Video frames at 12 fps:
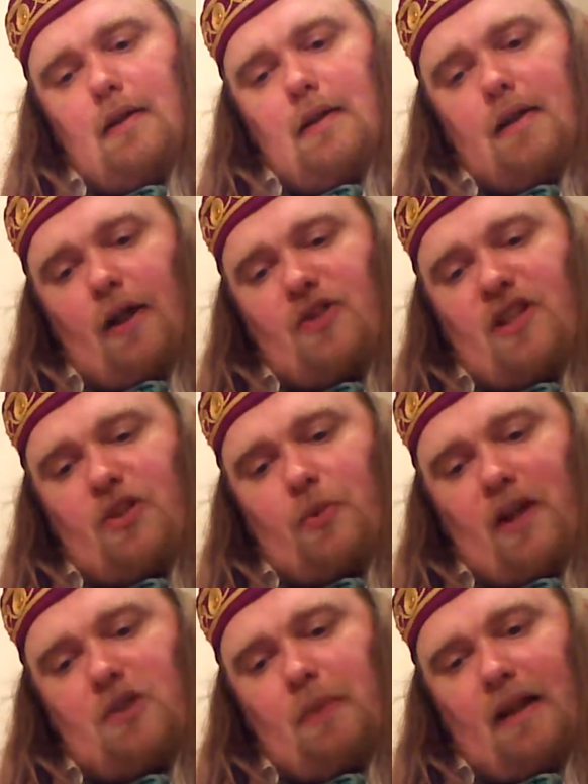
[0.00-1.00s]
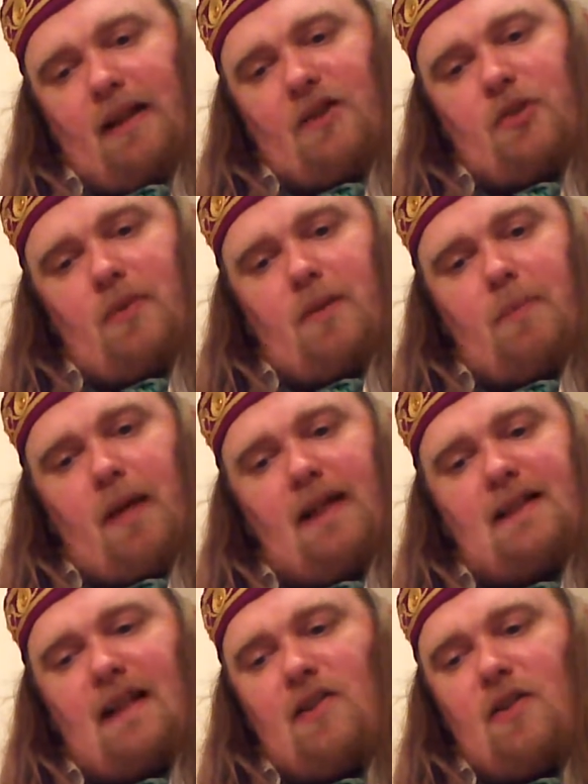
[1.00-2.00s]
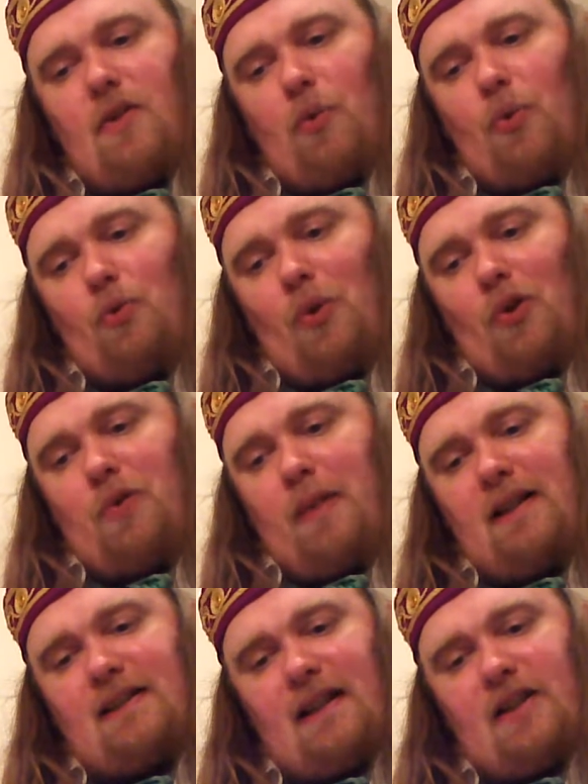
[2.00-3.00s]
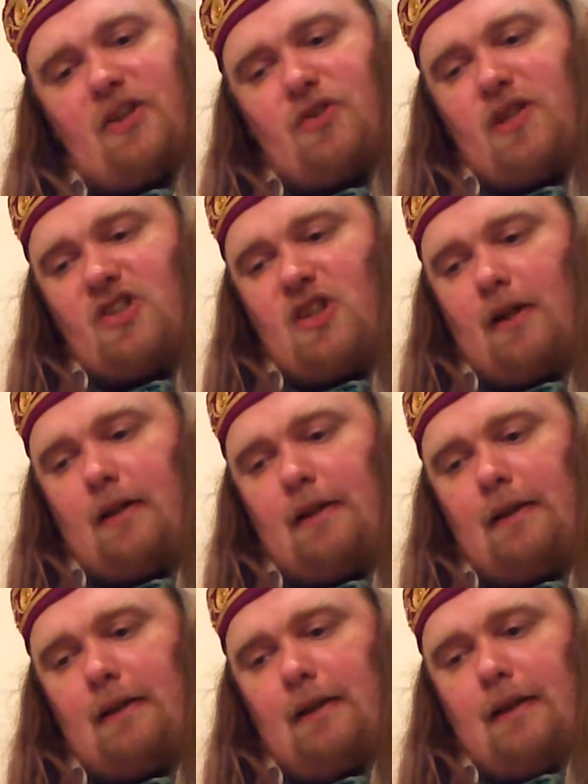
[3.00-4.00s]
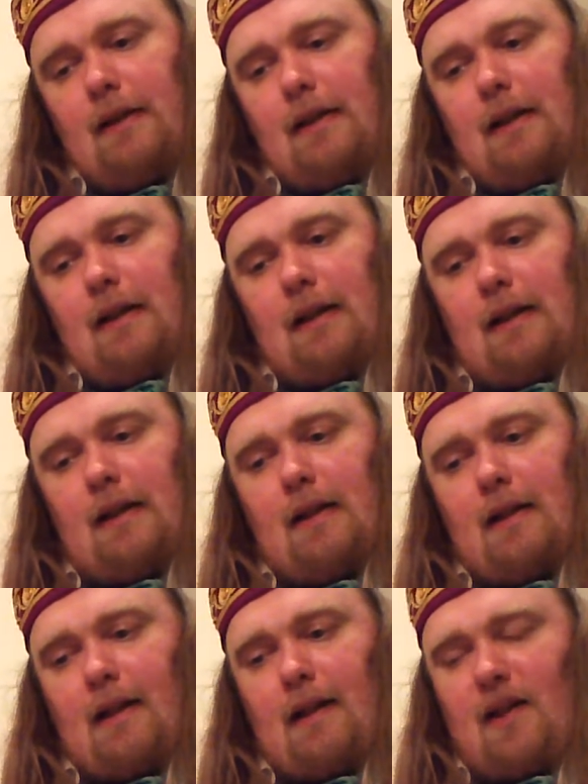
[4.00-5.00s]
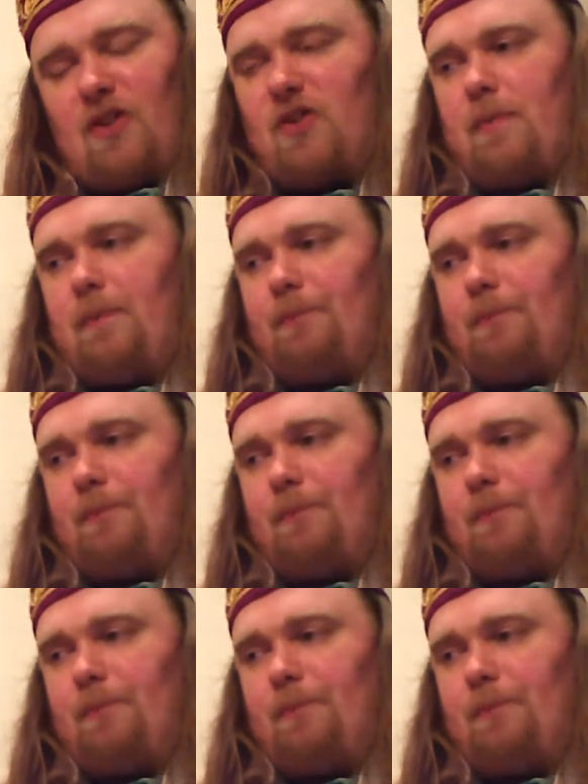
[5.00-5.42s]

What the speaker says: Goes into explain some of the what penitentiaries are, and that's